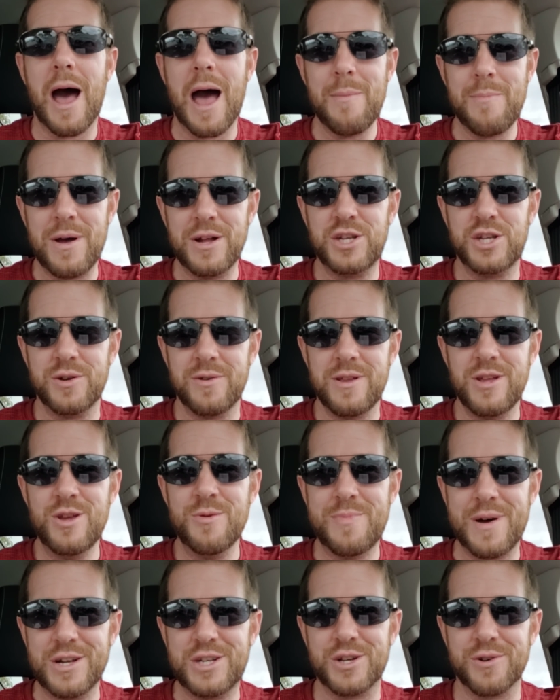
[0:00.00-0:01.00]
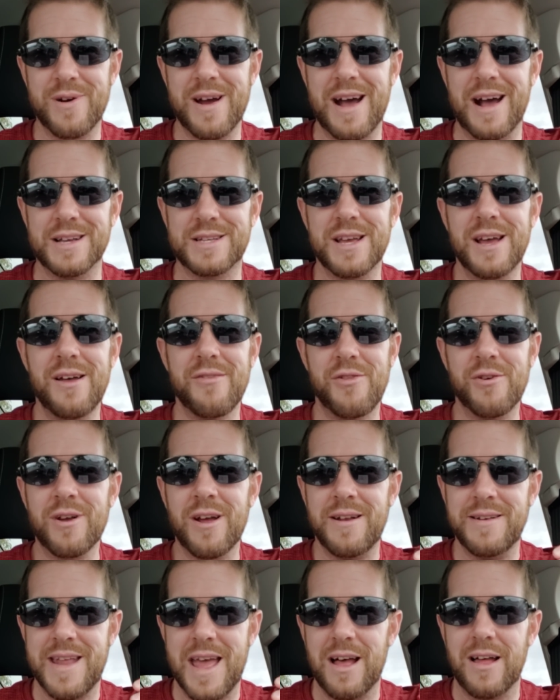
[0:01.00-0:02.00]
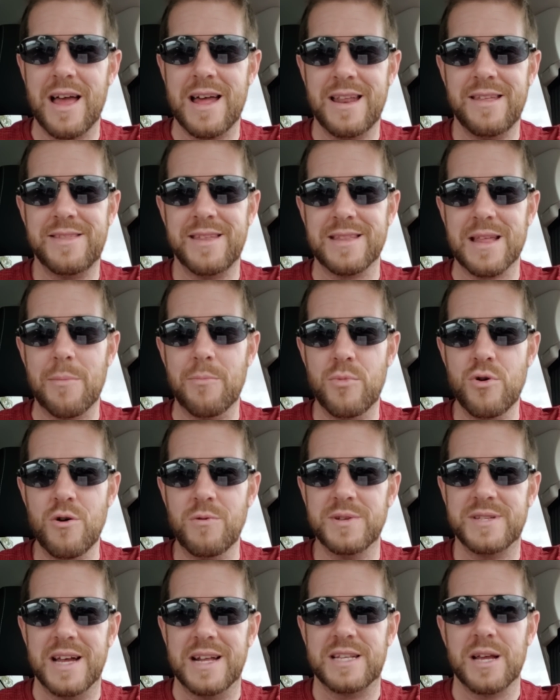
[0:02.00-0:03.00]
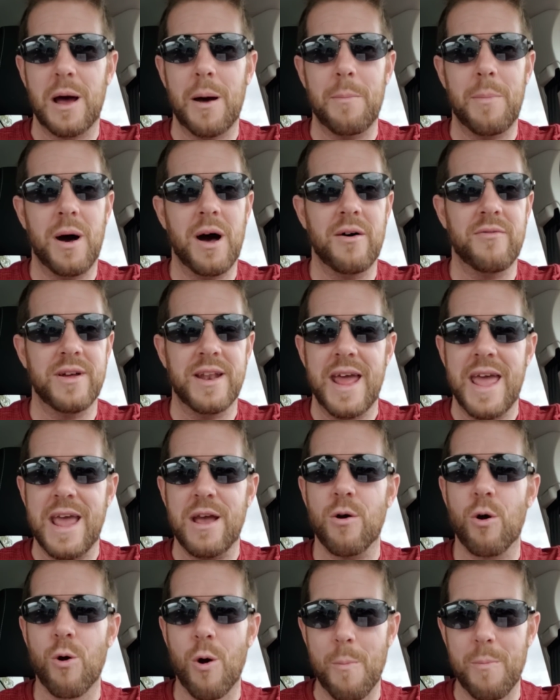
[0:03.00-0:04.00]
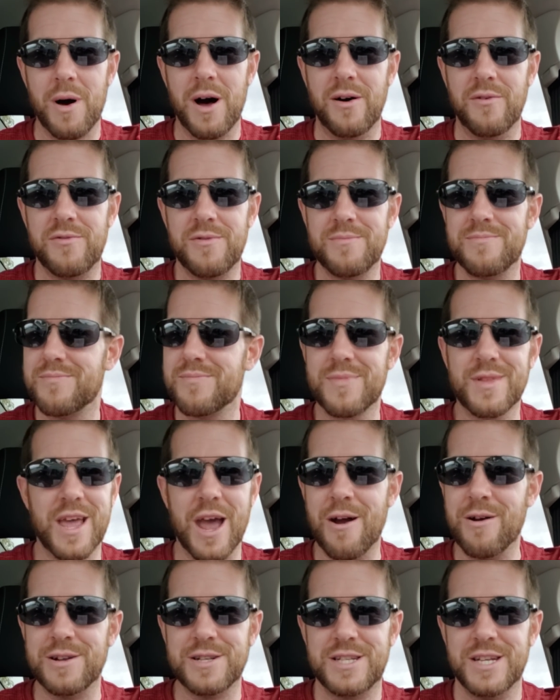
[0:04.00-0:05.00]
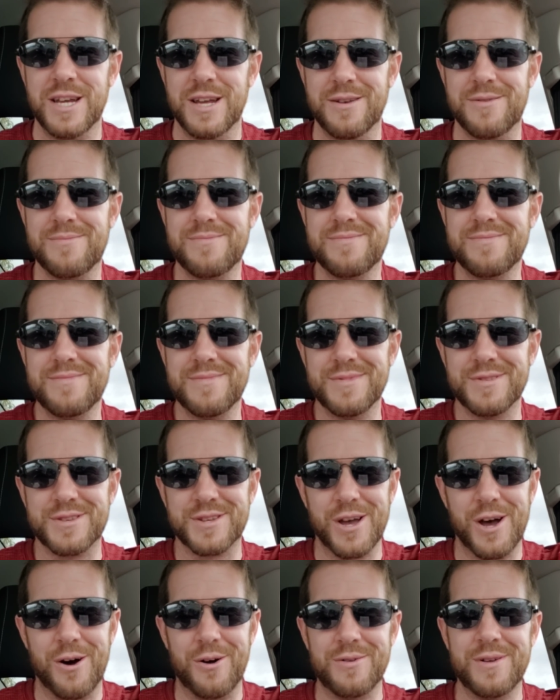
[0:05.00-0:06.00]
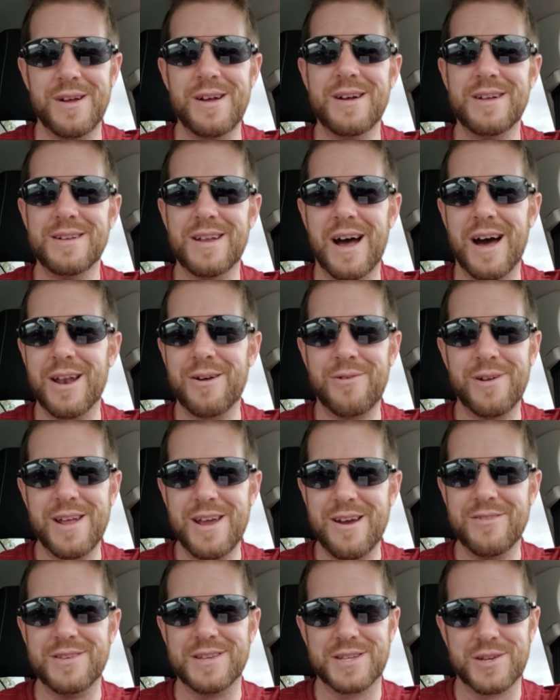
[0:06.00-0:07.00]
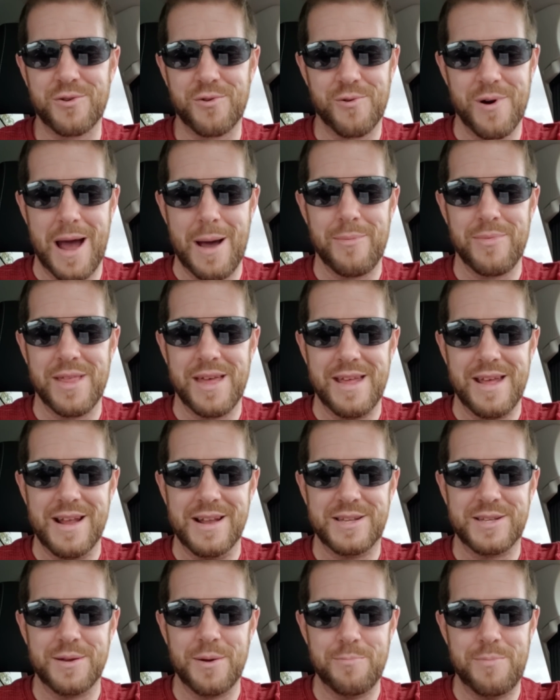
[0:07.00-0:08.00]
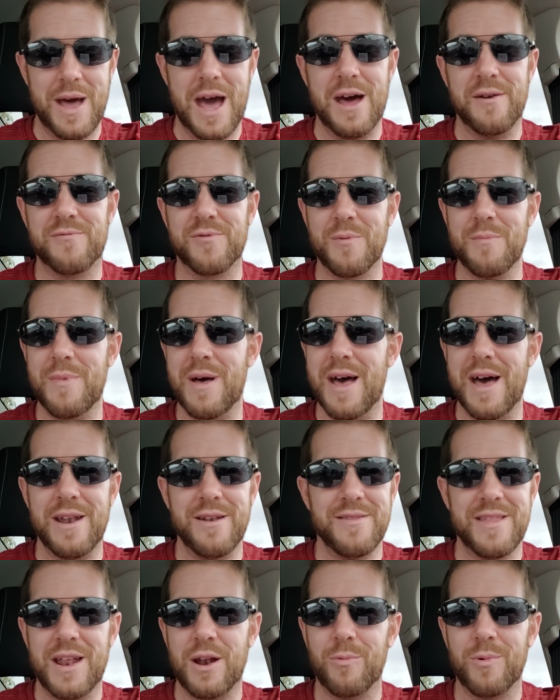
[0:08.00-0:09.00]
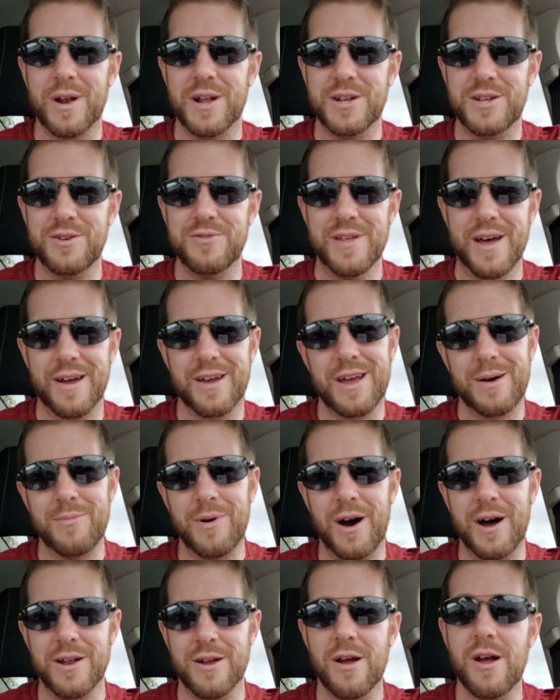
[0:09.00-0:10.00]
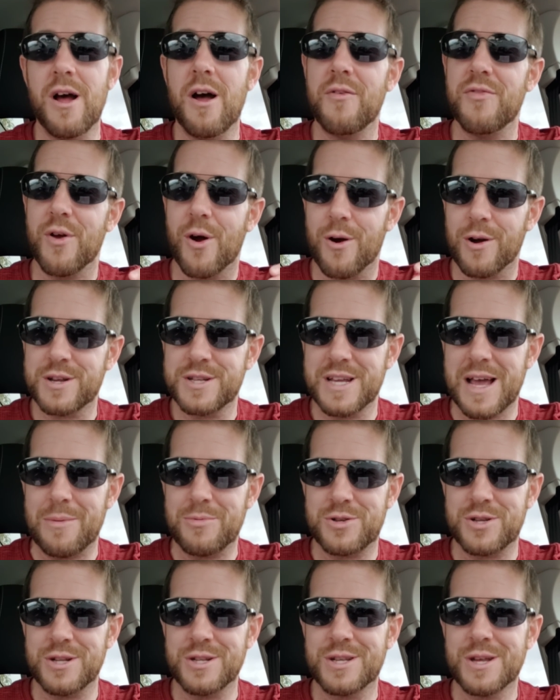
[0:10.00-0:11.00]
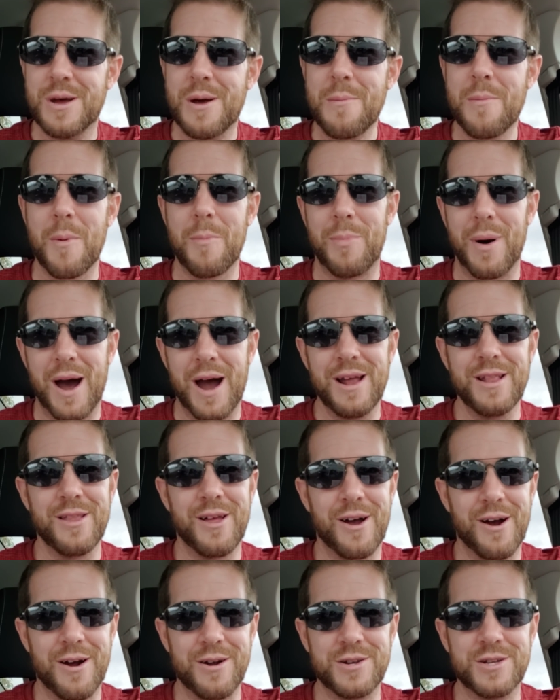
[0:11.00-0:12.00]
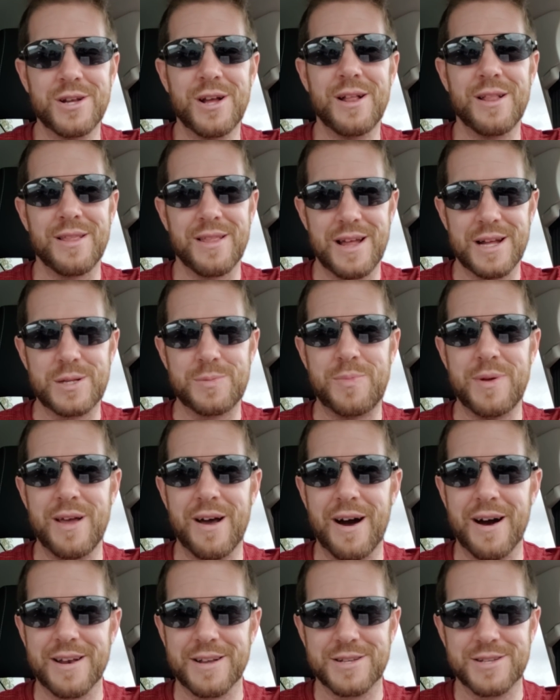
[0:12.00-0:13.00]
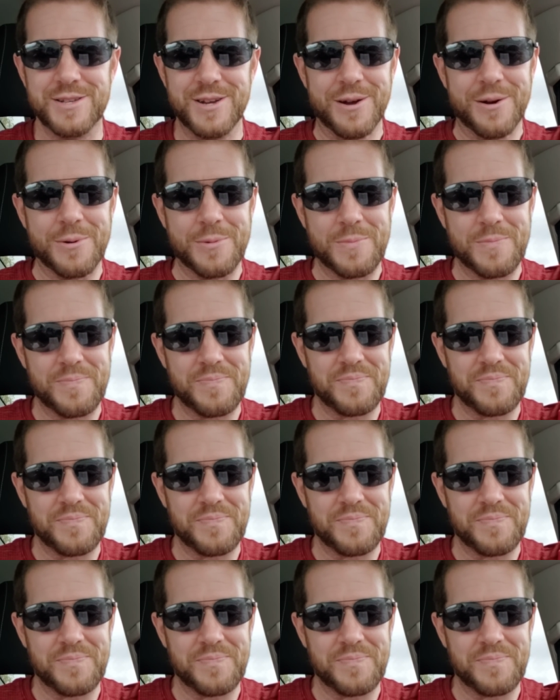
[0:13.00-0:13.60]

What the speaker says: I bet you, you bet your ass, they're going to nail anything that moves that's above an 8 or above. Guaranteed. So I don't want to hear this crap that it's bad for men and they don't want to do that. Come on here. There are exceptions, but by and large, let's be honest here.